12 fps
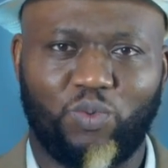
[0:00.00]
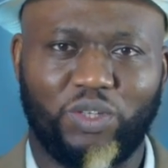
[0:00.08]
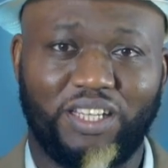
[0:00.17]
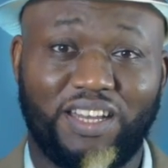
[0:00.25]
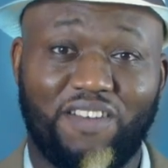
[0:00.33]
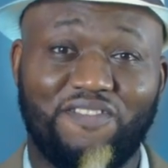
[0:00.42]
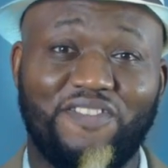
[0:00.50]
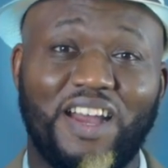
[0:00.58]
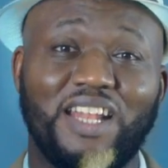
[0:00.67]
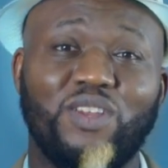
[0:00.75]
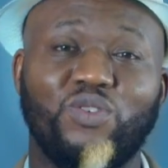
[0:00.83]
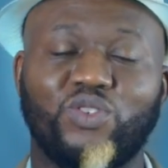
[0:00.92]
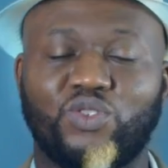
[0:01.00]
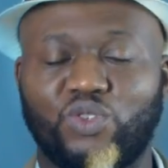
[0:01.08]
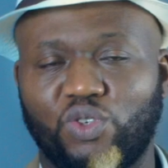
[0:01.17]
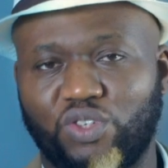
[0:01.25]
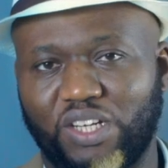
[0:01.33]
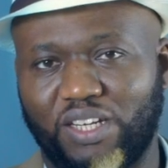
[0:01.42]
are their values
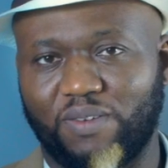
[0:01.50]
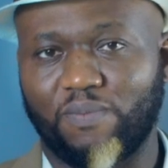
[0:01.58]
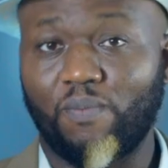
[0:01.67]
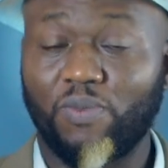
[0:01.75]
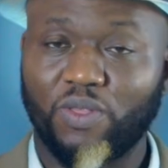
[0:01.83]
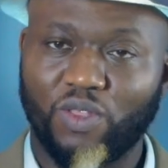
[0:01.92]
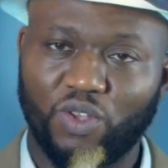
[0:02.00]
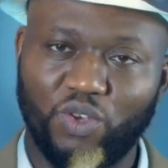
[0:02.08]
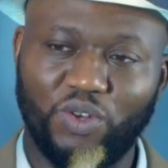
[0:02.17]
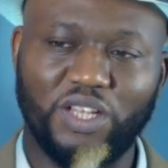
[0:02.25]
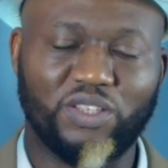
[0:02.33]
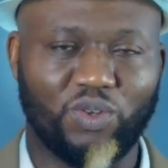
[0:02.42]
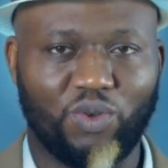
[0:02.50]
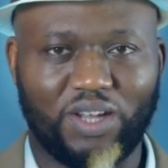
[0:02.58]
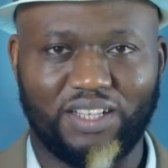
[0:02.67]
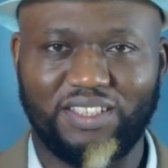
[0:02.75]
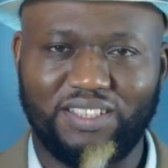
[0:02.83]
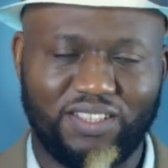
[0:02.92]
socially? You need to look
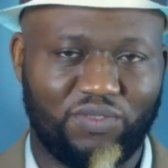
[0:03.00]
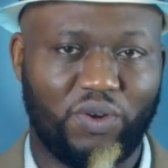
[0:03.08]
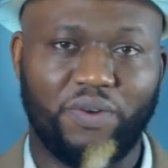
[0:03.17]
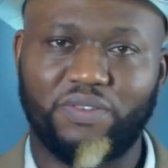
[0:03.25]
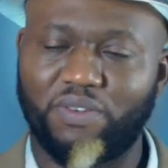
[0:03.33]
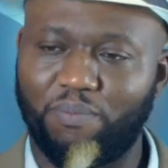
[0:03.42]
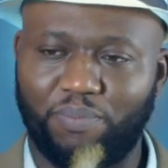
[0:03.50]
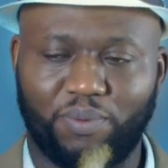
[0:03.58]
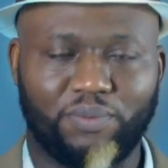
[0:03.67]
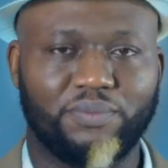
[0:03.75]
at. This is very simple.